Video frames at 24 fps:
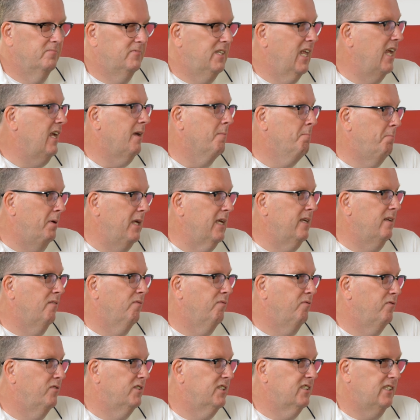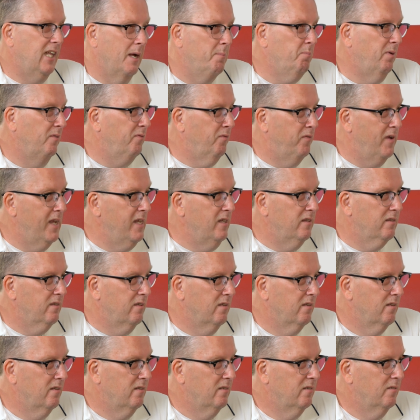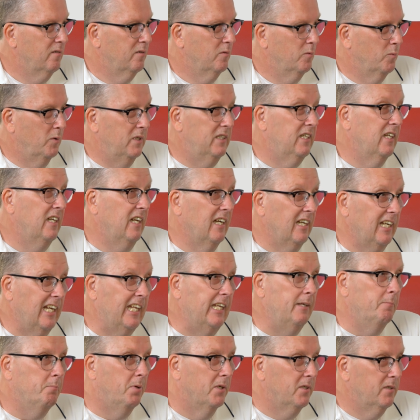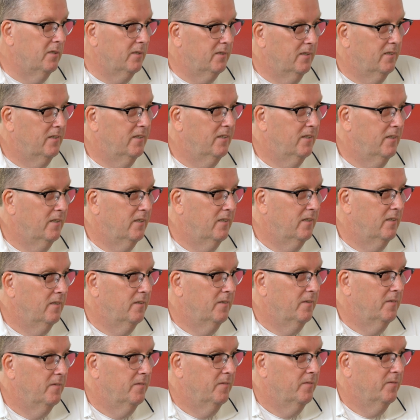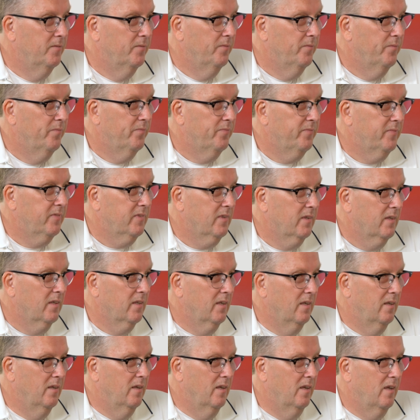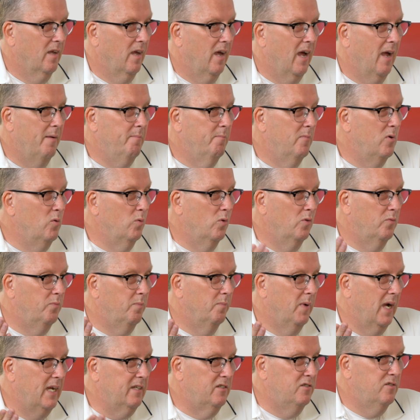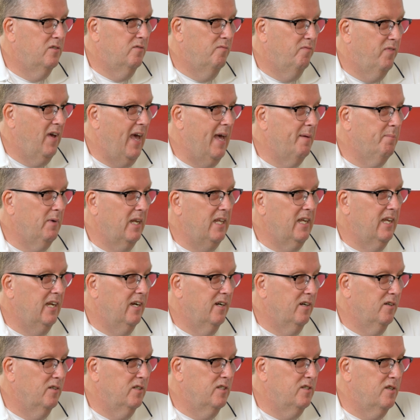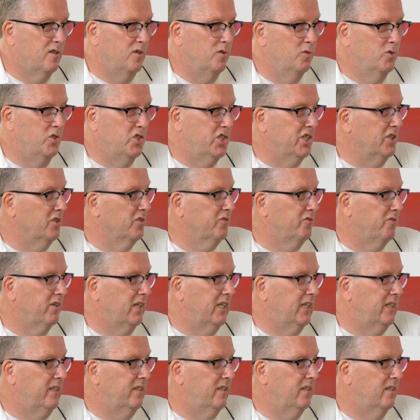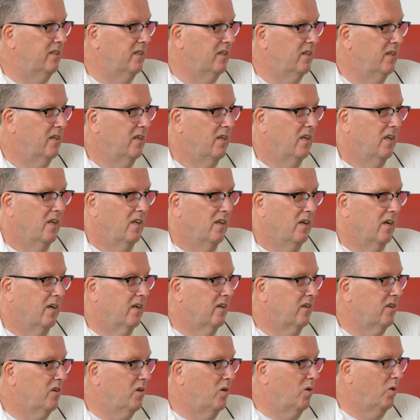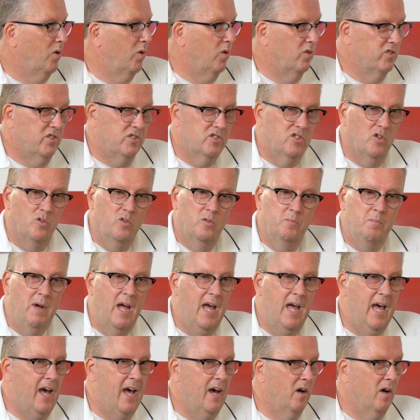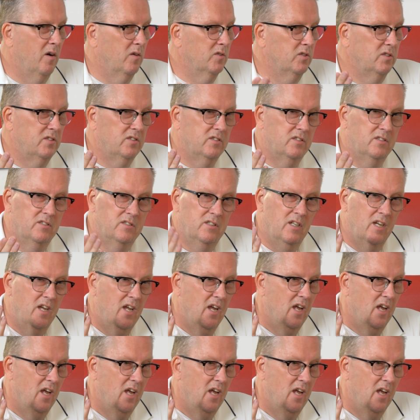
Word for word: take a big step of faith. Yeah. We did a leap. Oh yeah. Oh yeah. I moved my family here, two children. Sold your house. Sold my house.